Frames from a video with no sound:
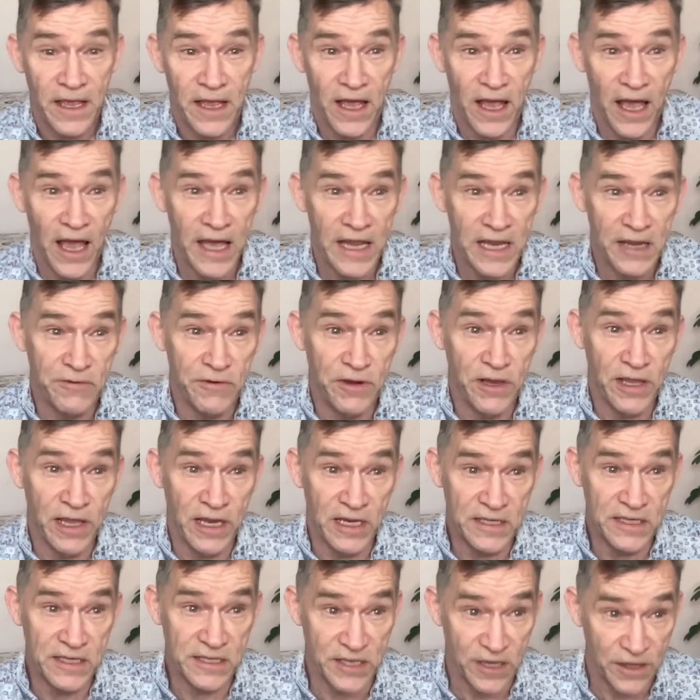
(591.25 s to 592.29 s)
and he
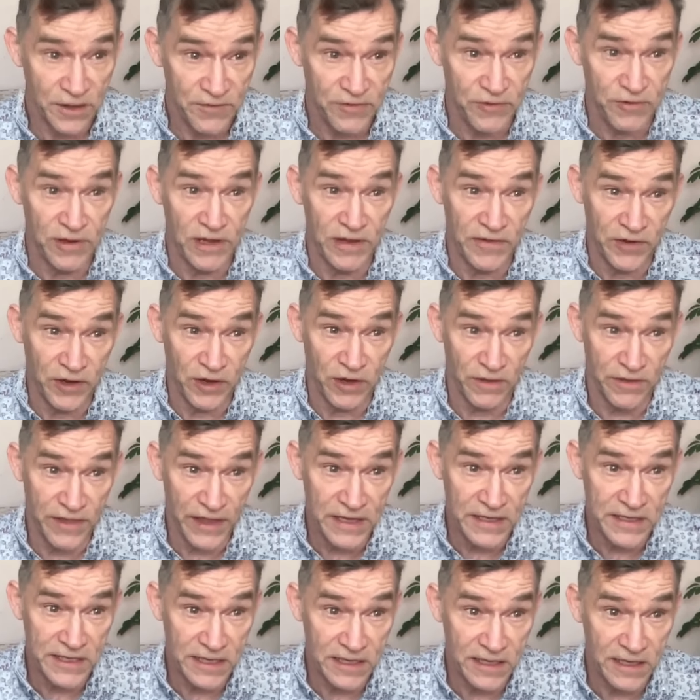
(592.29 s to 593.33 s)
realizes that through living
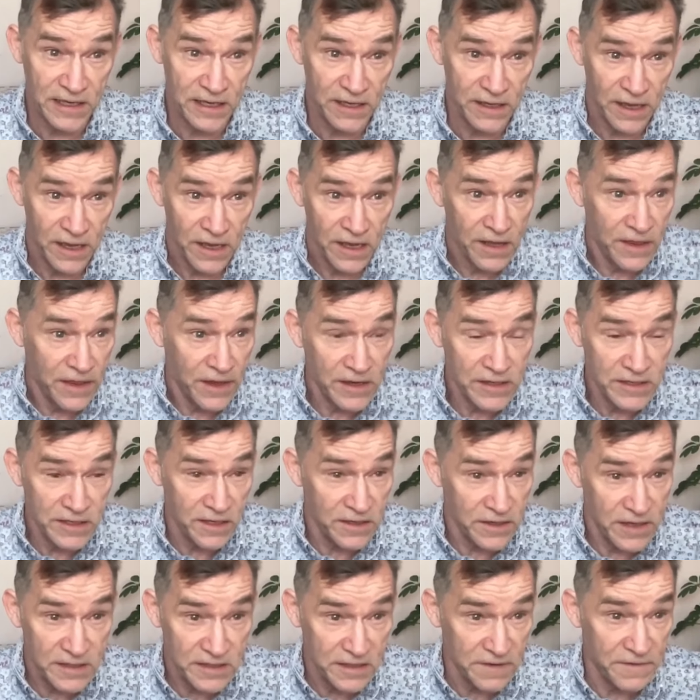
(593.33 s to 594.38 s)
authentically, there's
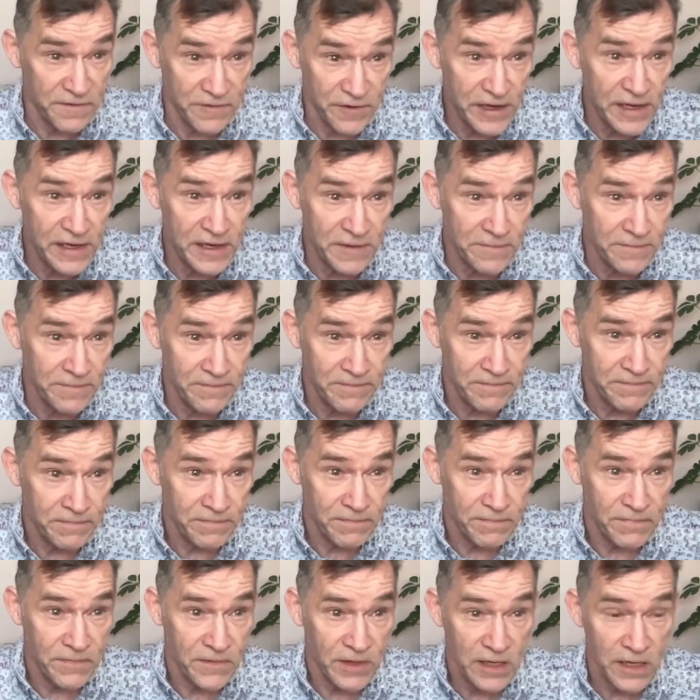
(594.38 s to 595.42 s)
a freedom.
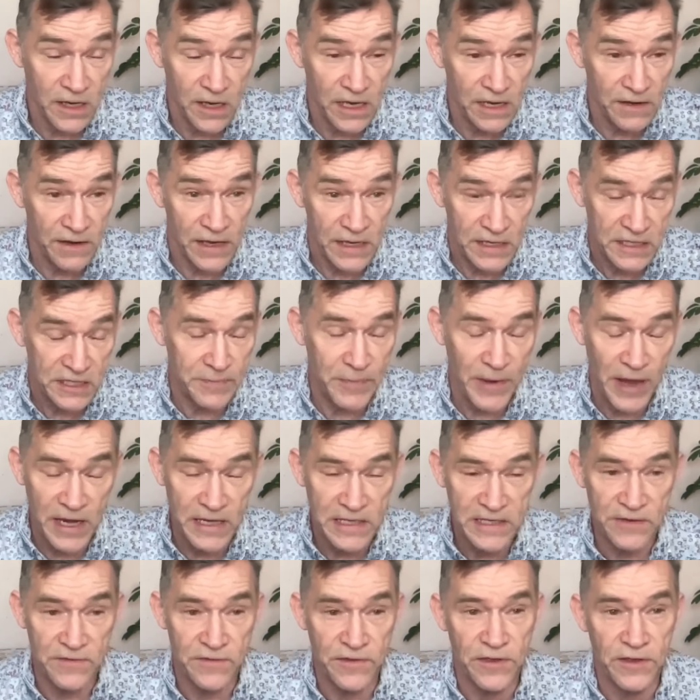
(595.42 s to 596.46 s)
In spite
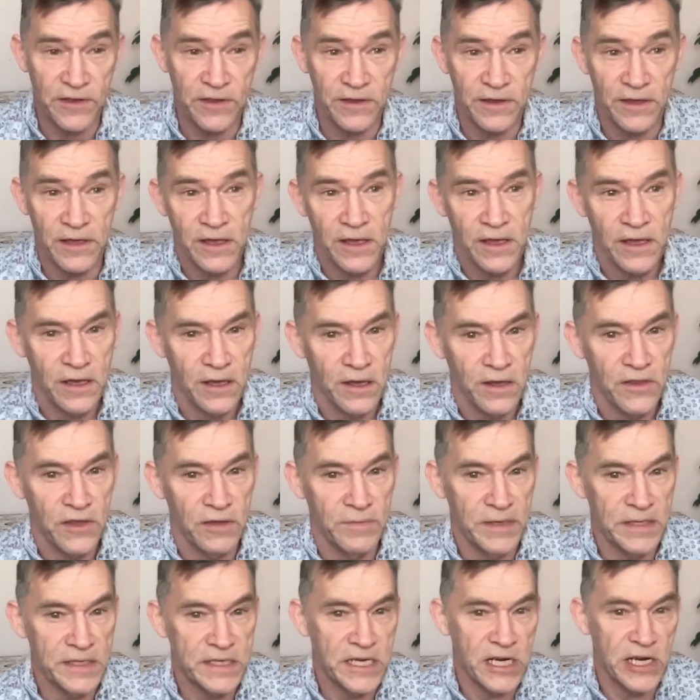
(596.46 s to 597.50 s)
of the
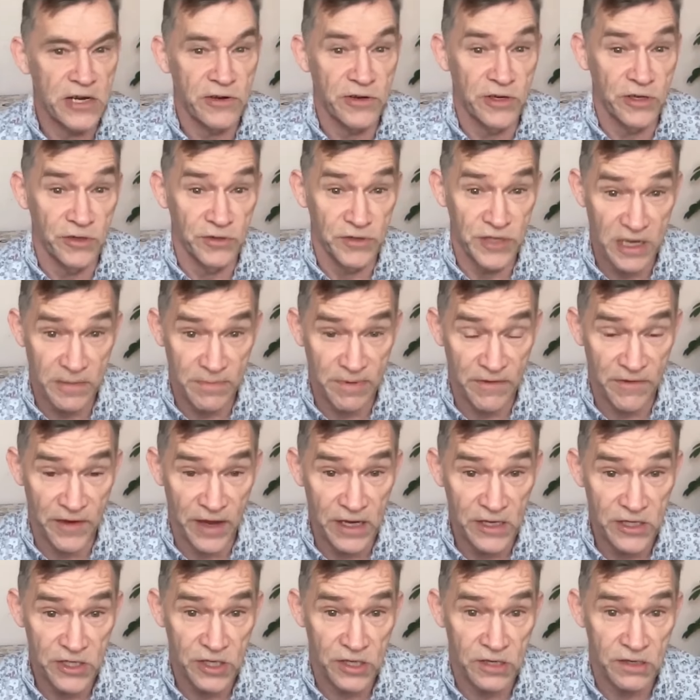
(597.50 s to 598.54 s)
material
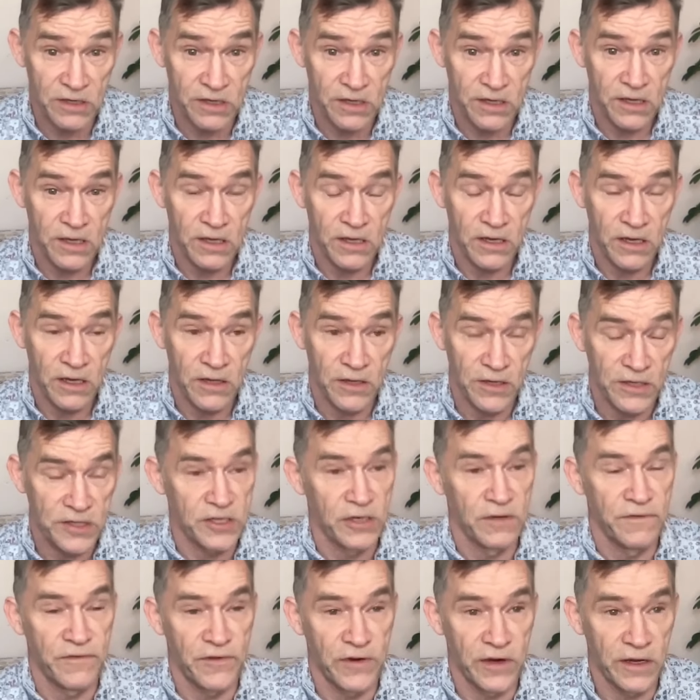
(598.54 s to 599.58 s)
deprivation and the
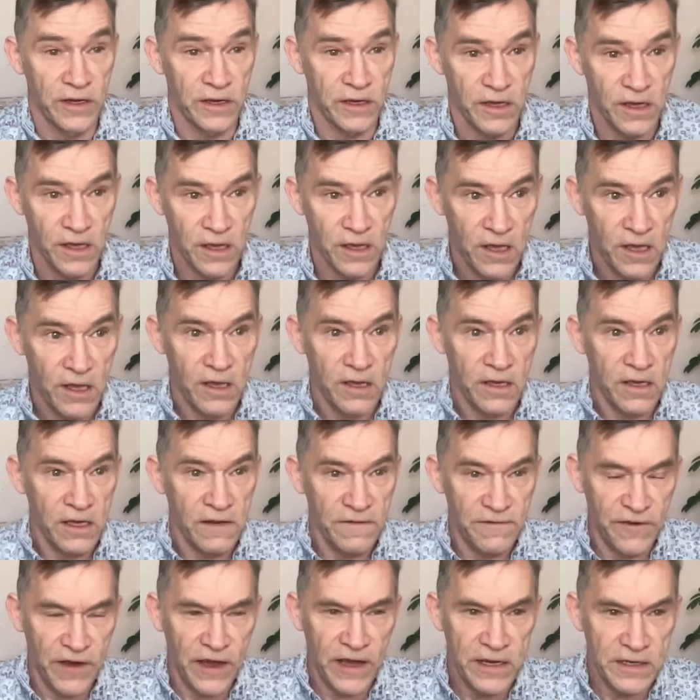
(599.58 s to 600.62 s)
suffering, he
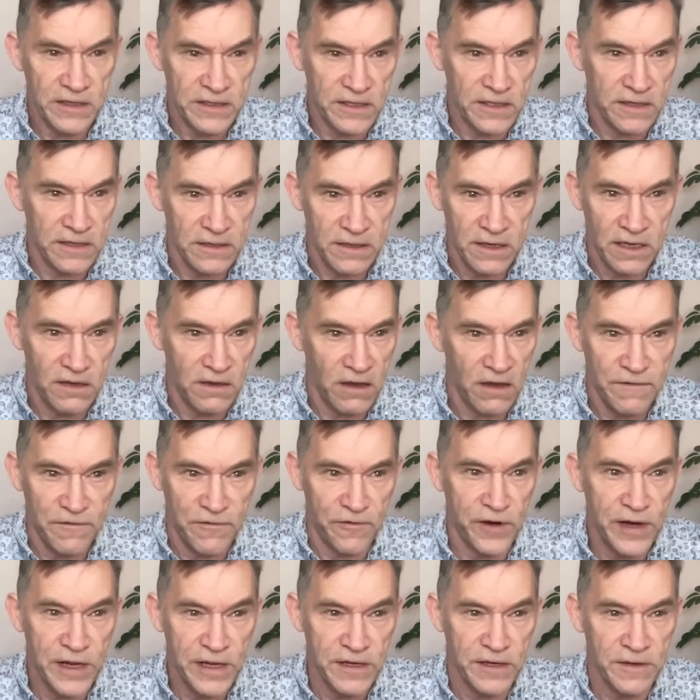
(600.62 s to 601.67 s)
finds a
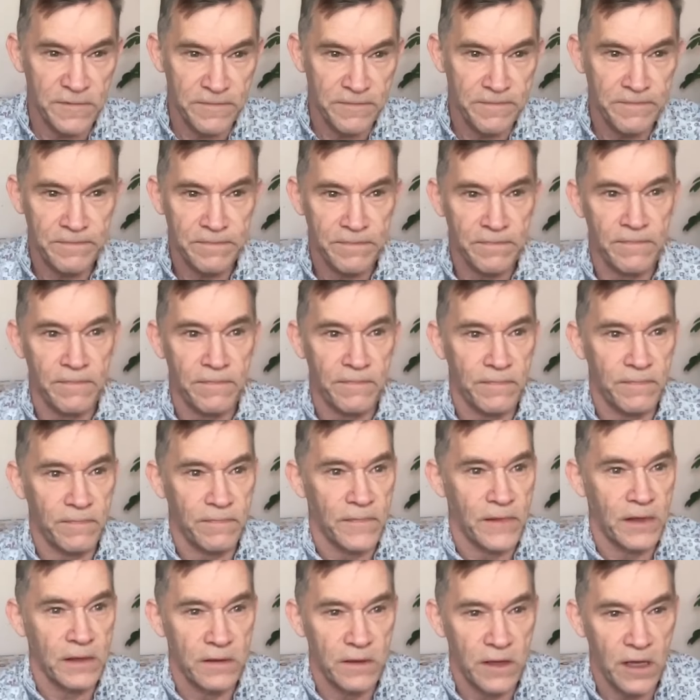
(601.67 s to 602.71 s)
freedom,
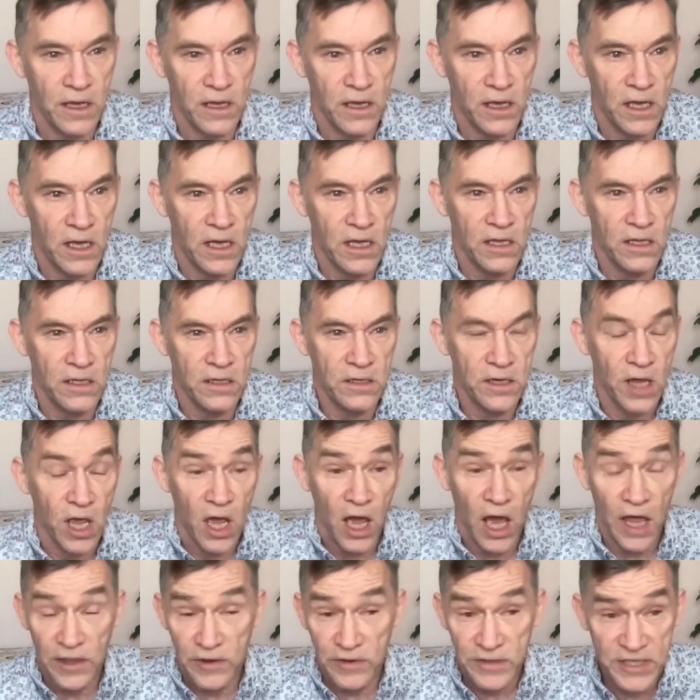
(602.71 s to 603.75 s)
And
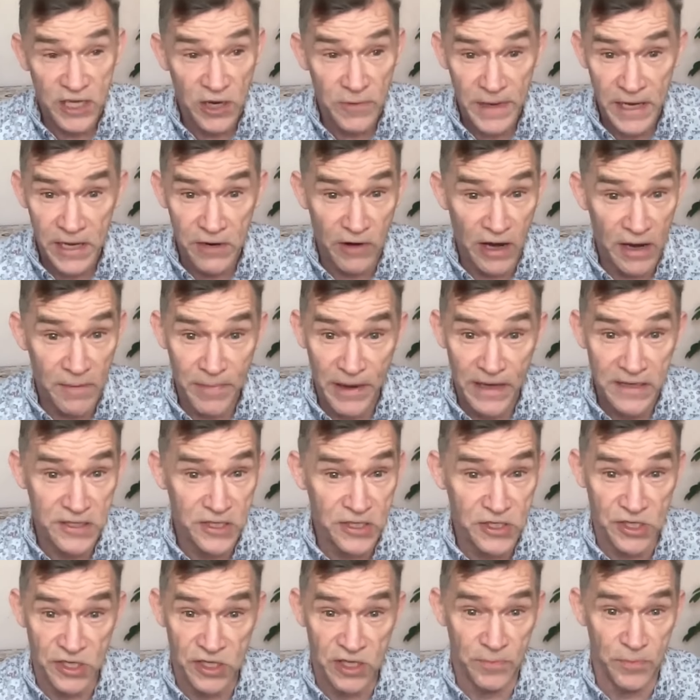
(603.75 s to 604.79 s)
there are so many great
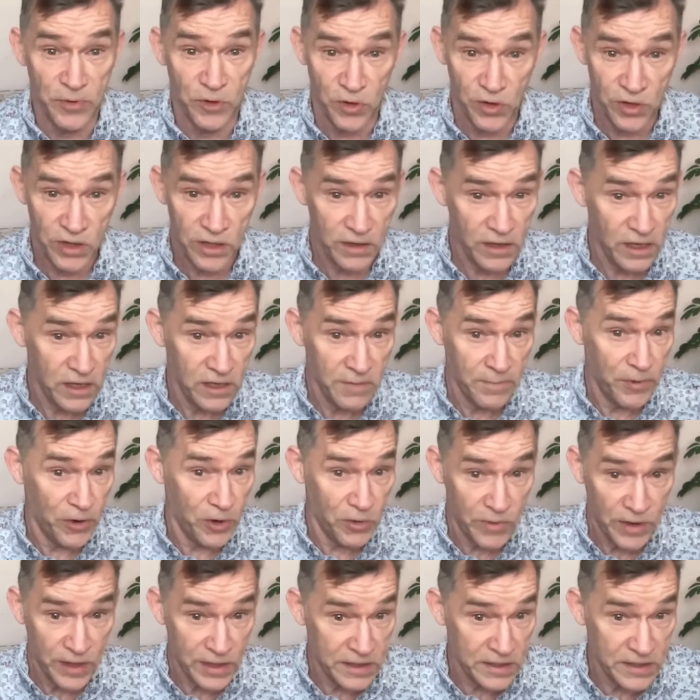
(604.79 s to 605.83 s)
passages in the book
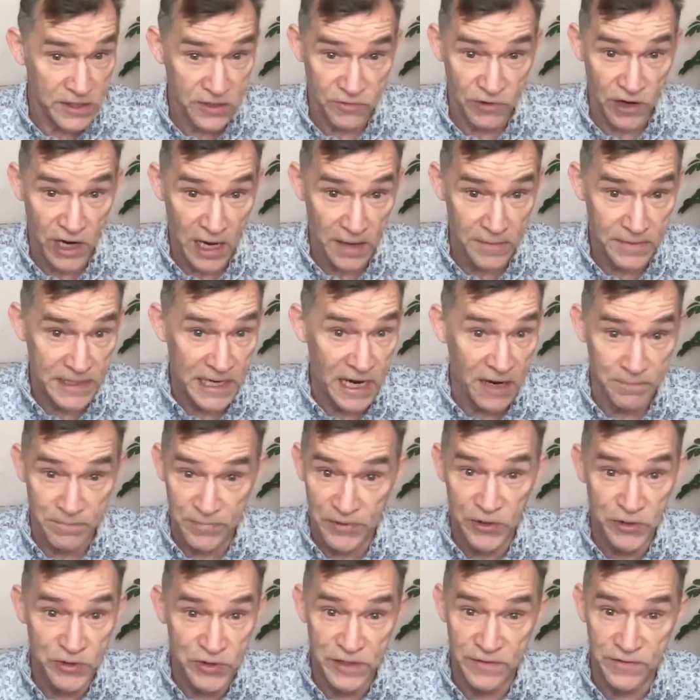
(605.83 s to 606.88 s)
where he describes how
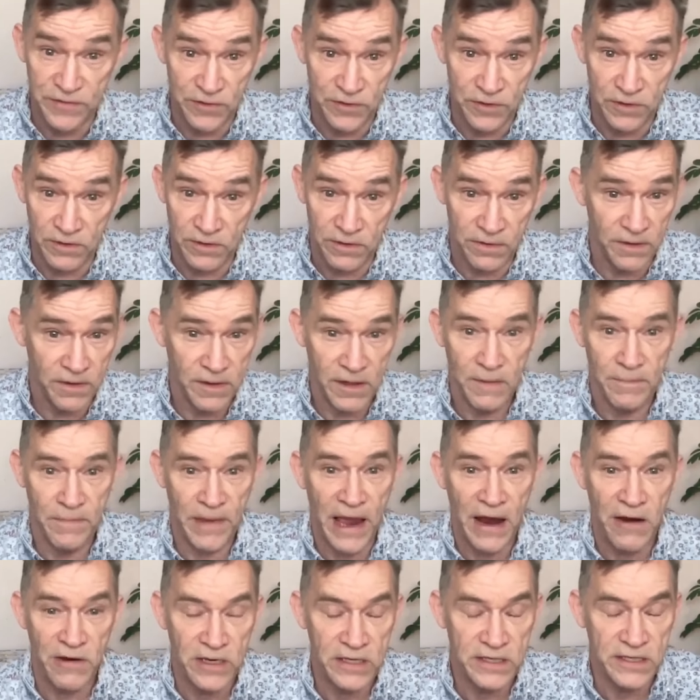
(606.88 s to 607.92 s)
beautiful
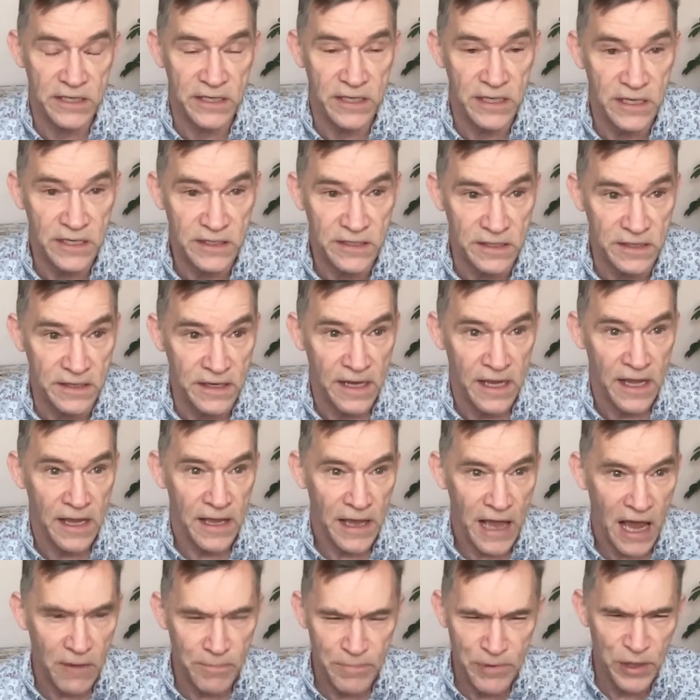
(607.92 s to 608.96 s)
Paris is and
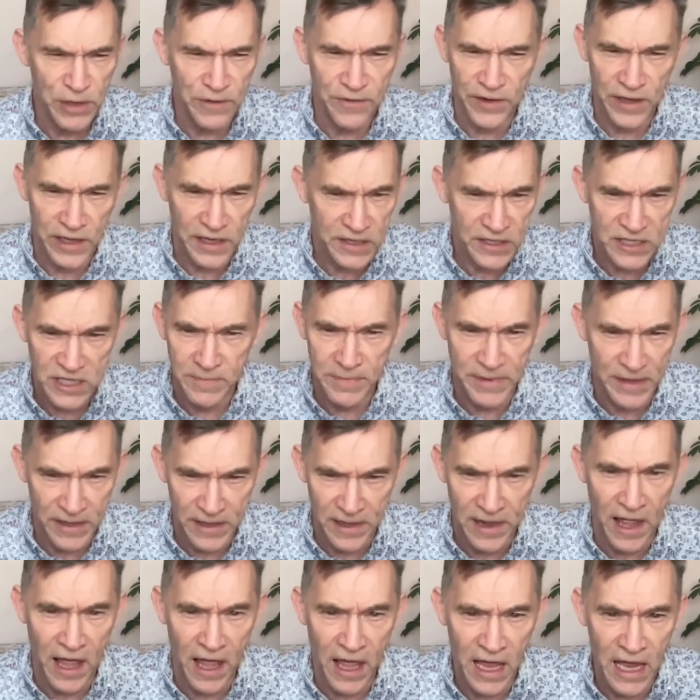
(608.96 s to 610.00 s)
how beautiful it is to be
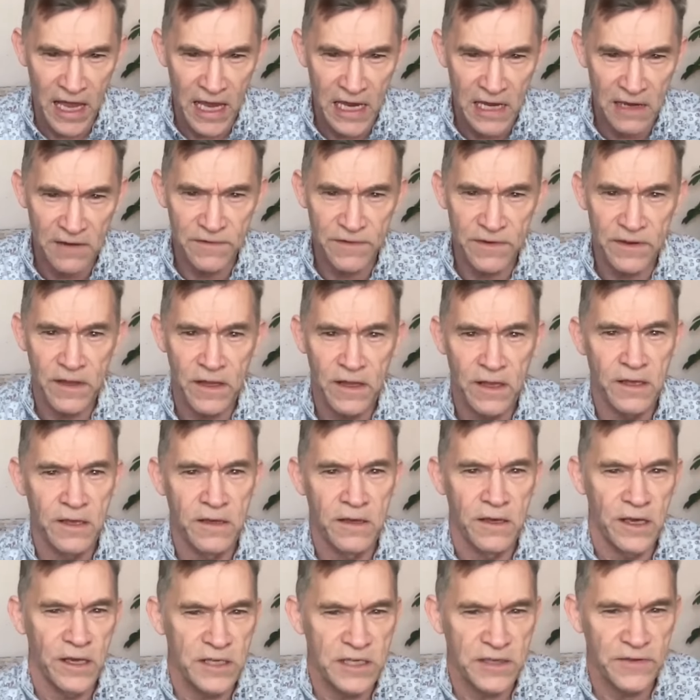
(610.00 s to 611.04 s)
alive.
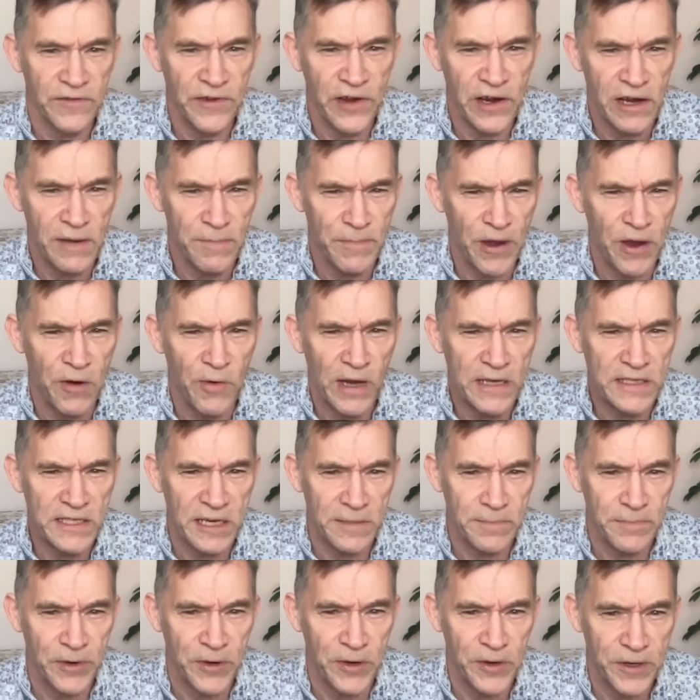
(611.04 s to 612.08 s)
It's a very
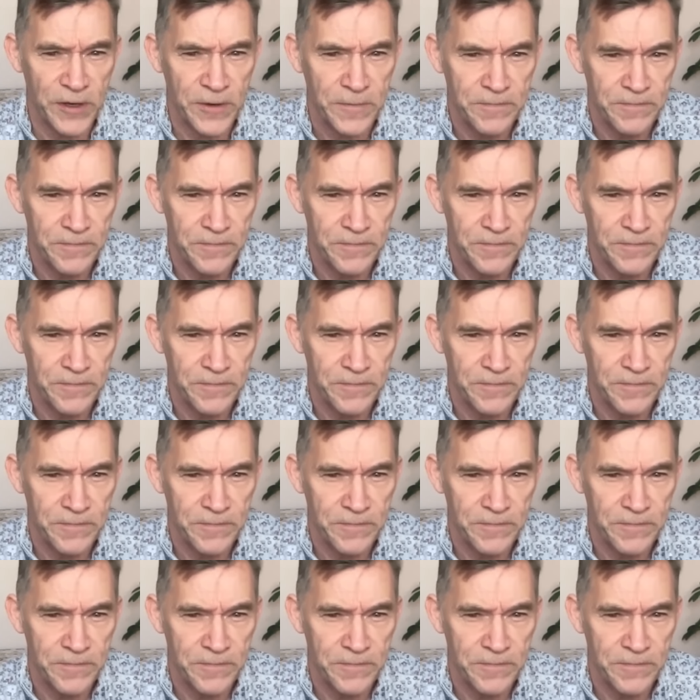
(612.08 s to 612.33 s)
poetic book.